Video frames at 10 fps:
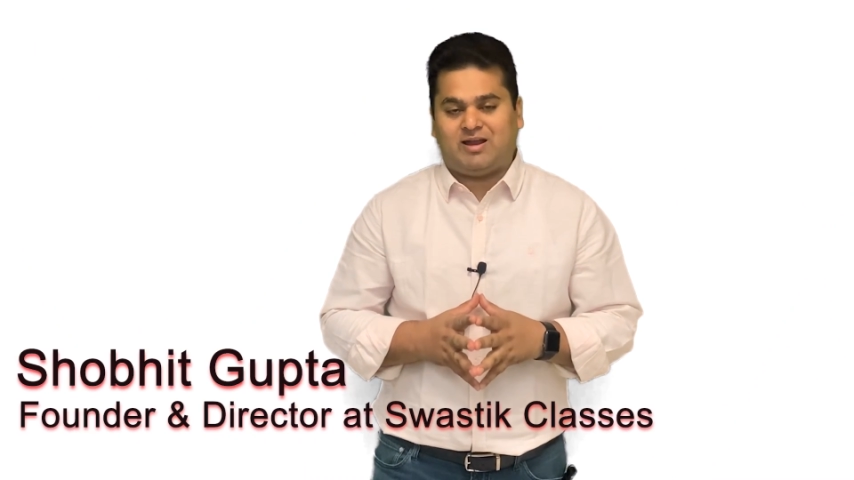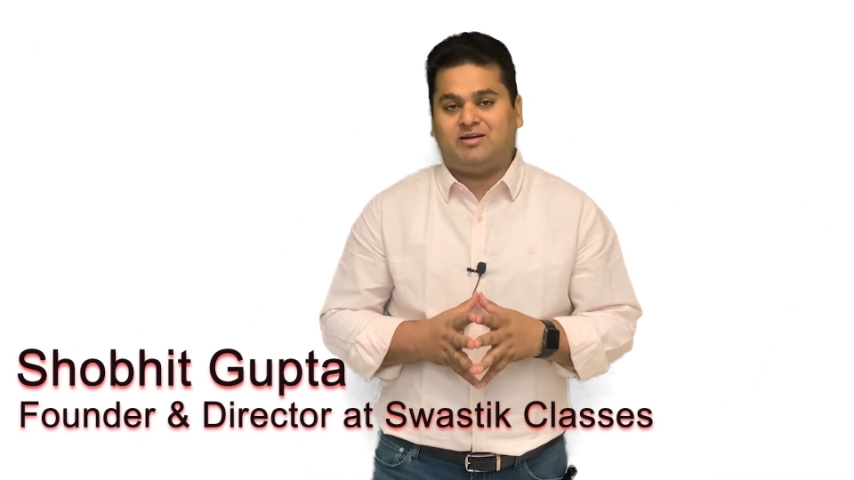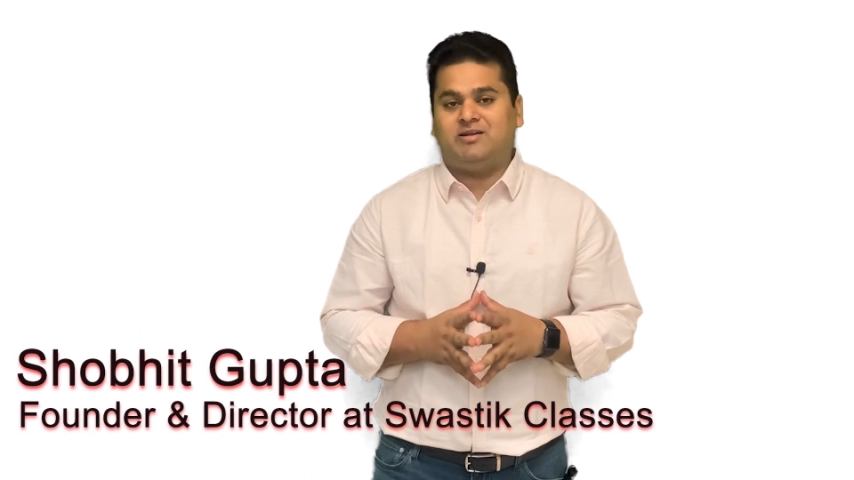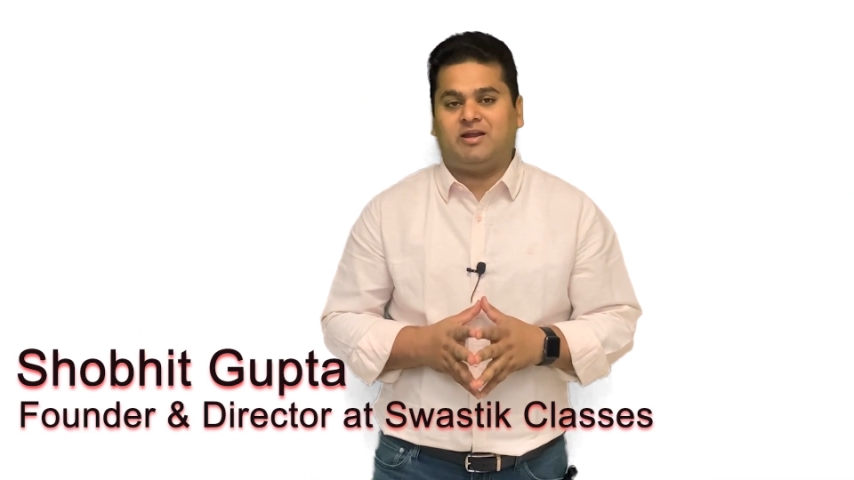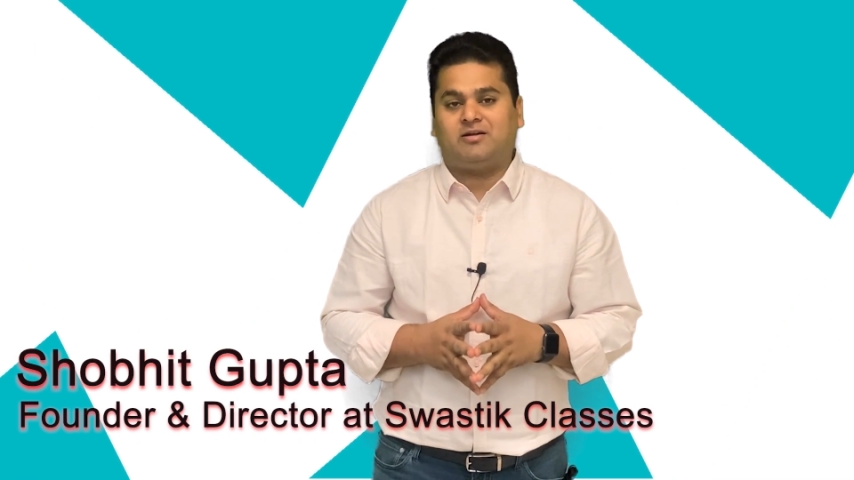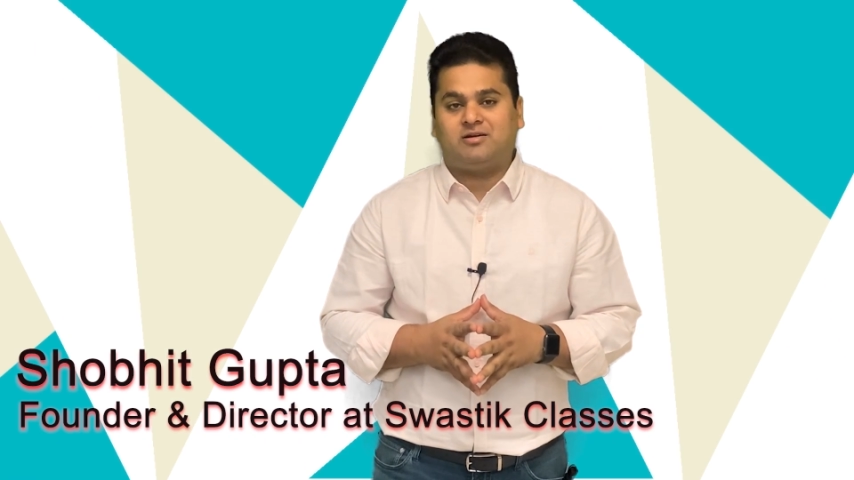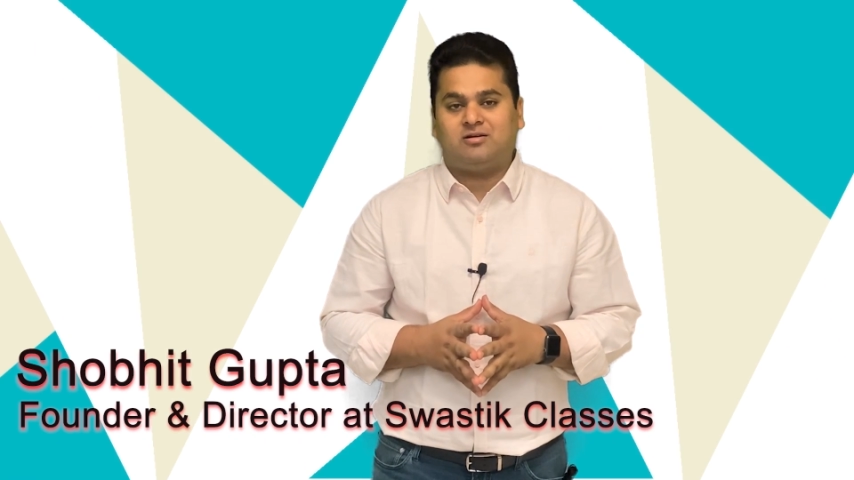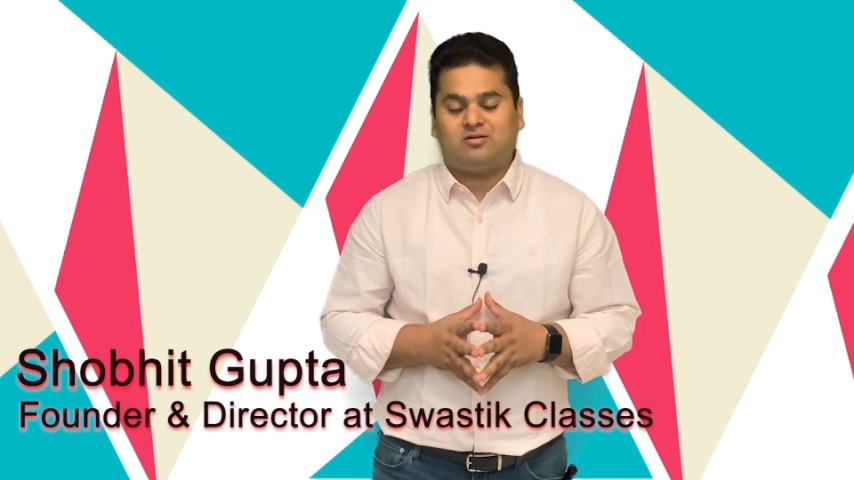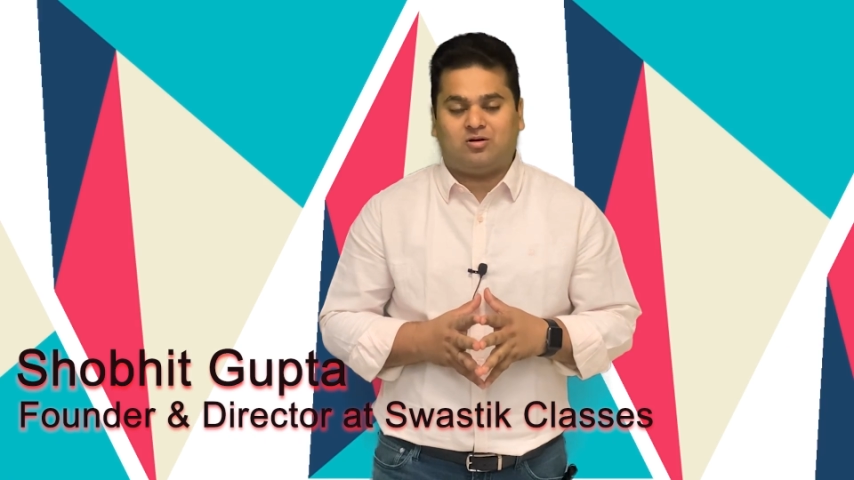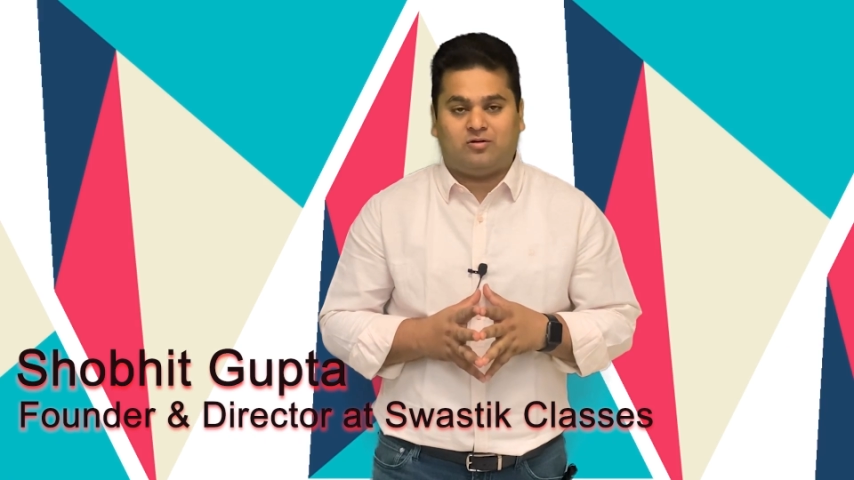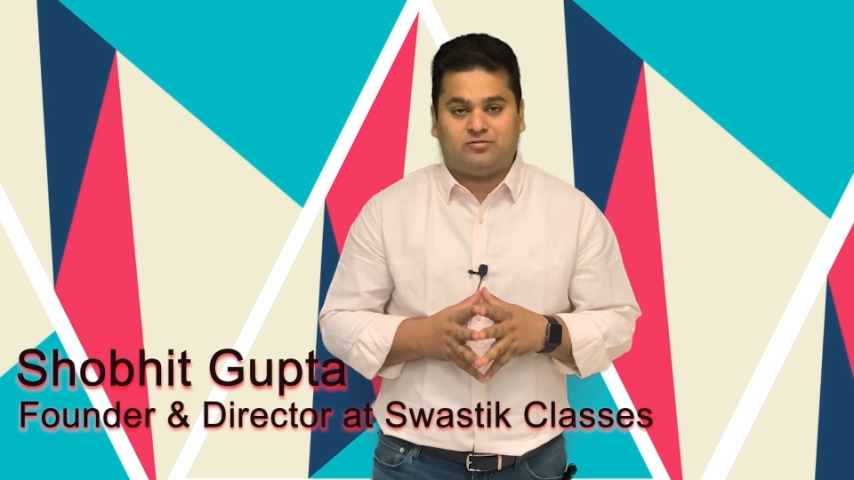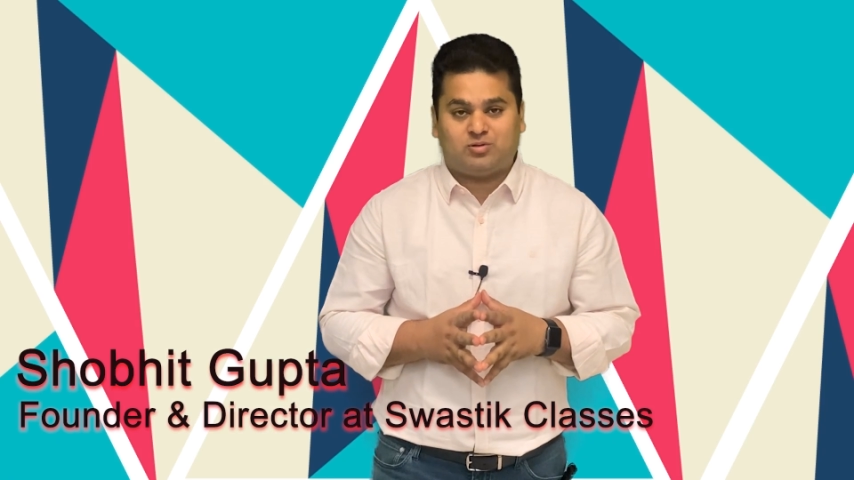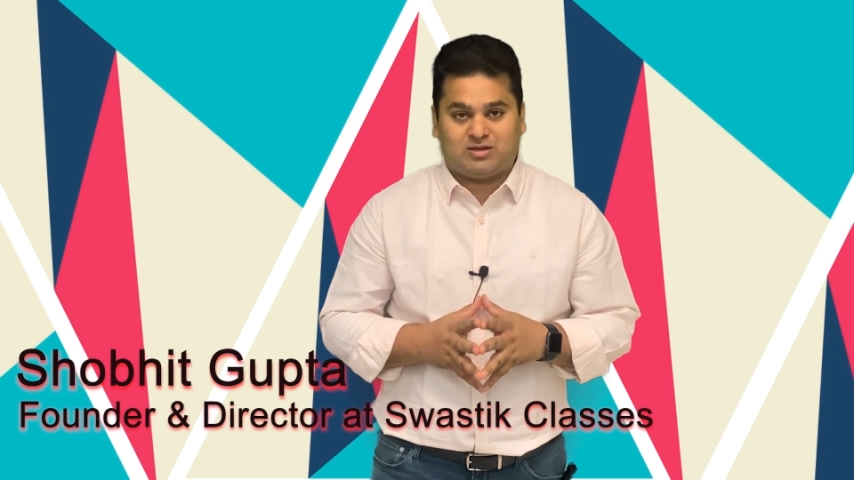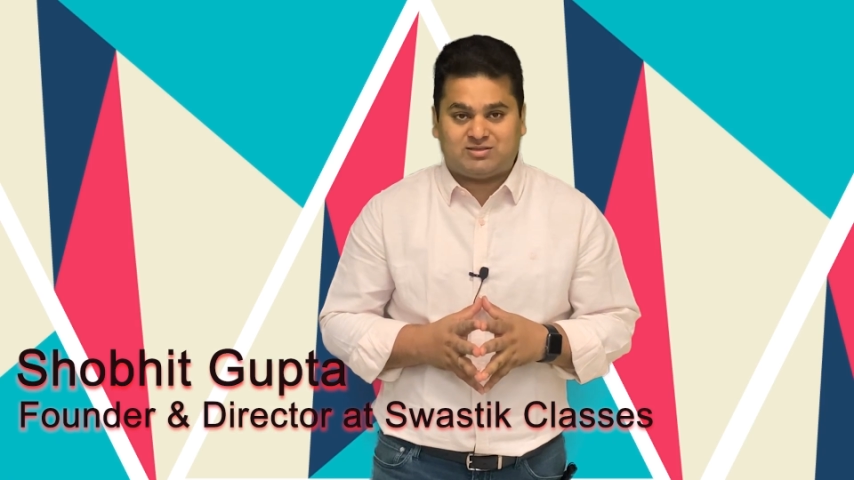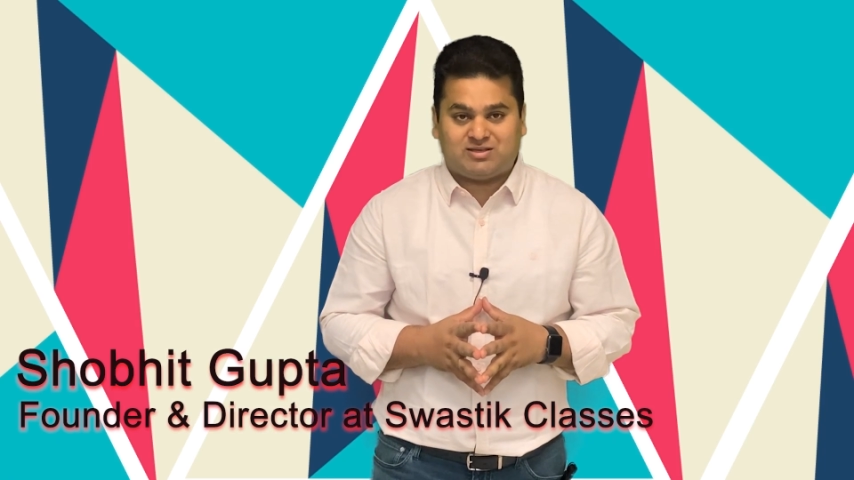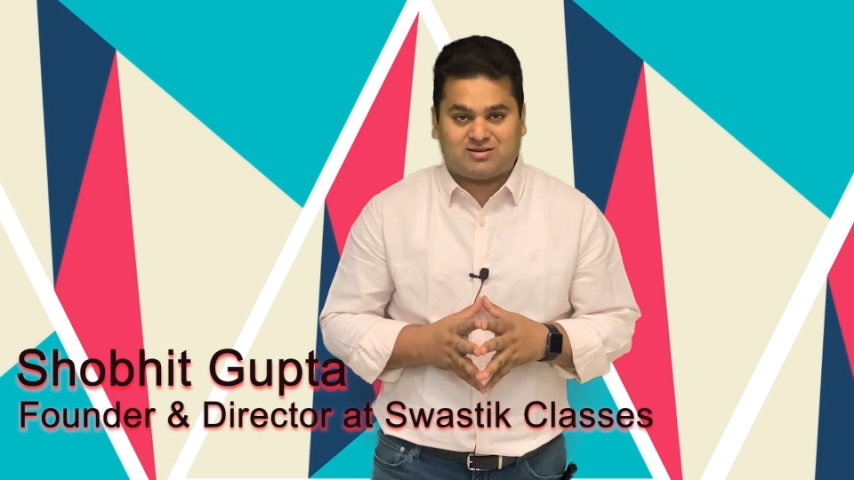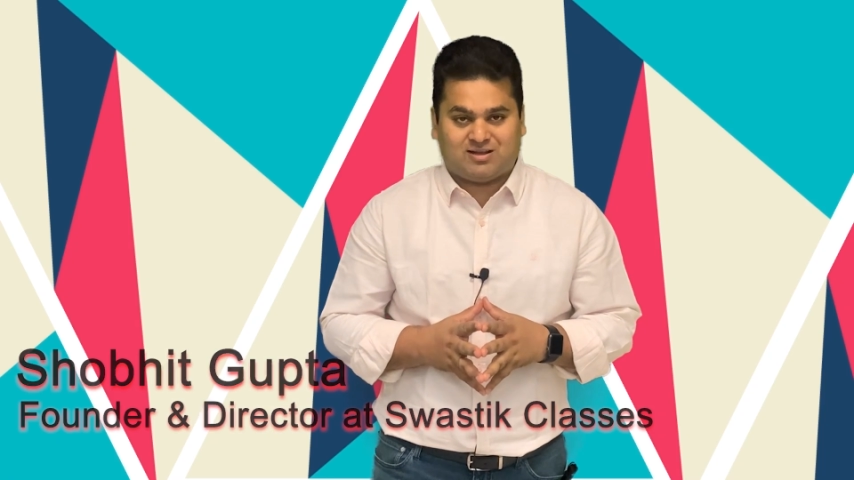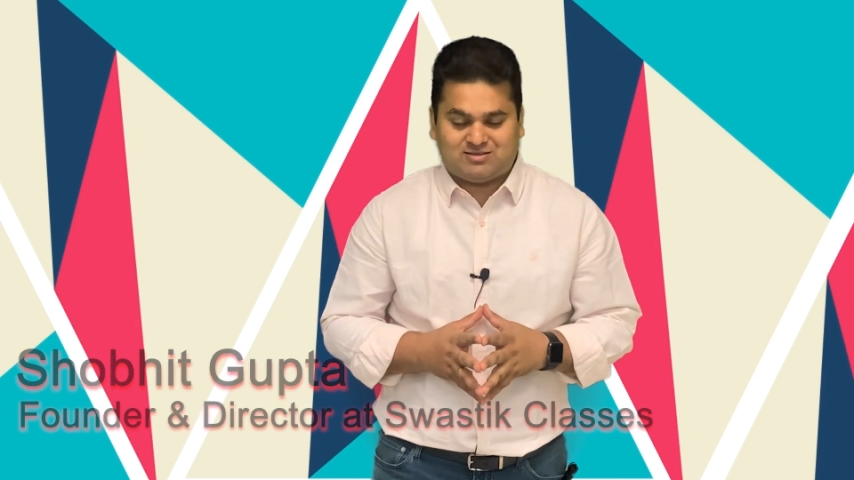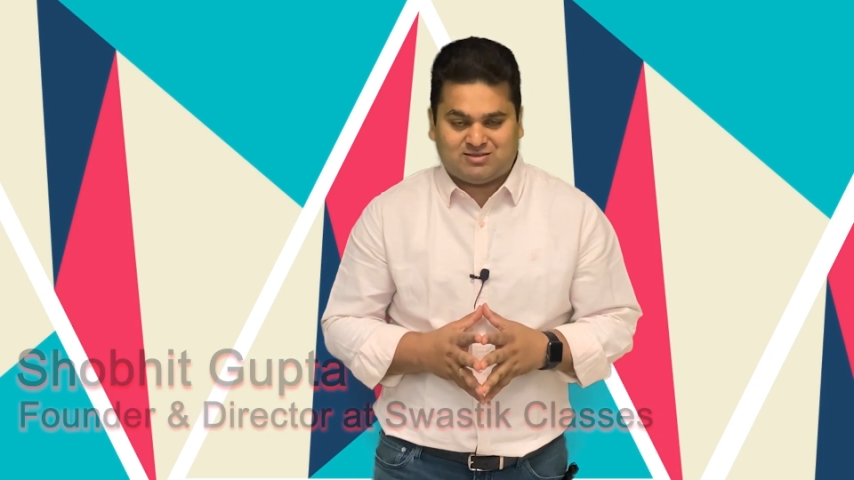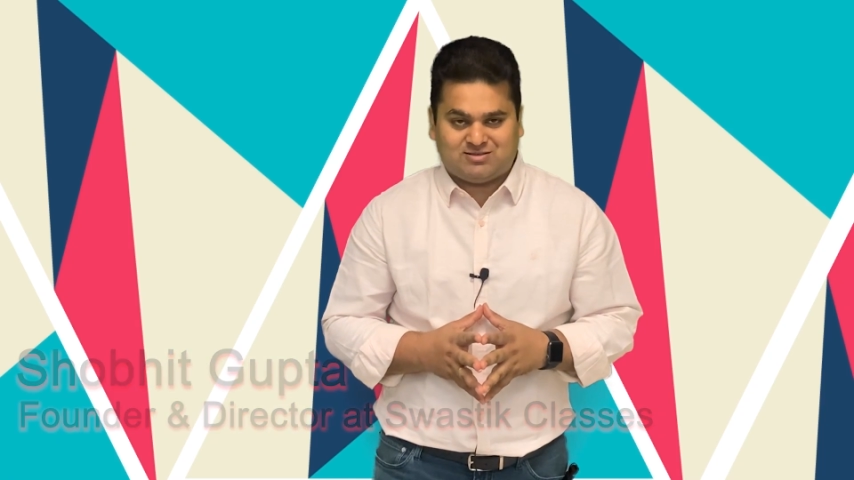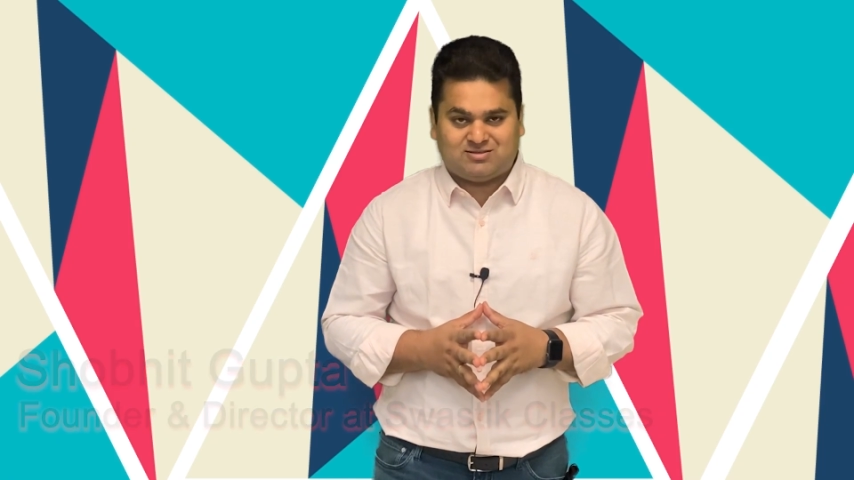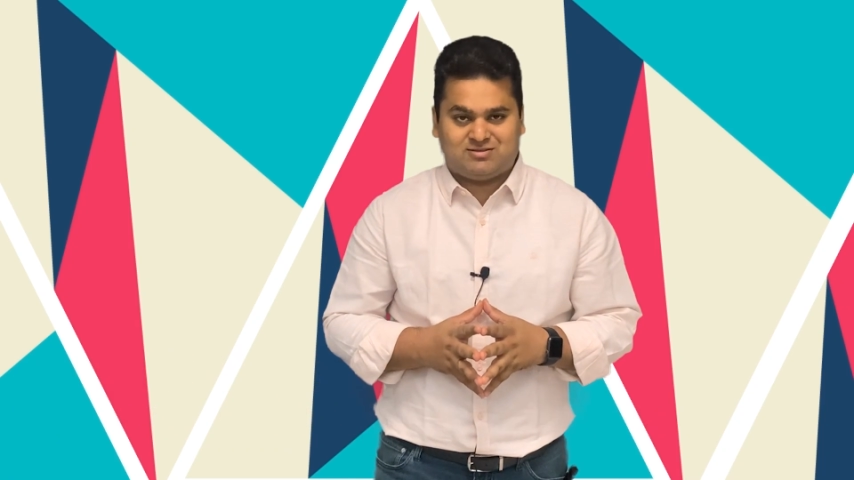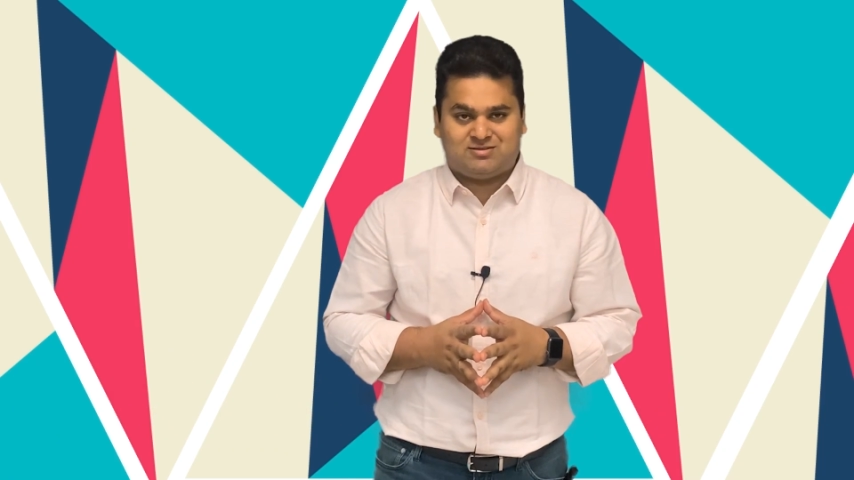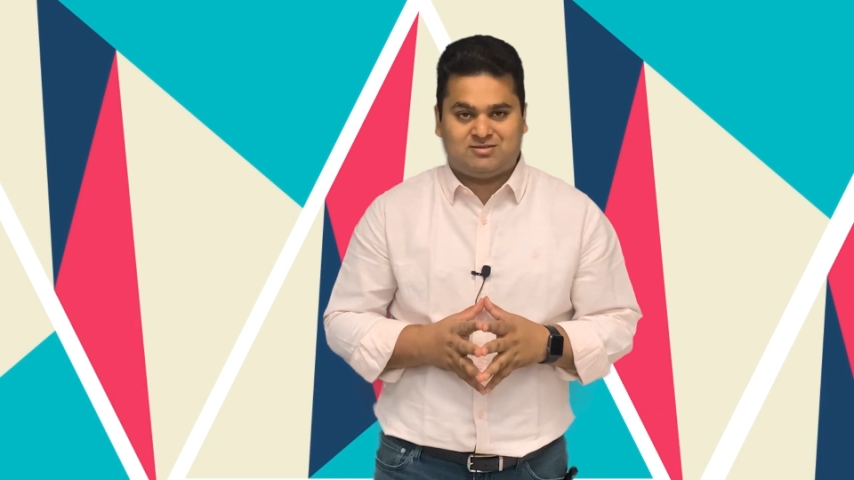and director of Swastik Classes.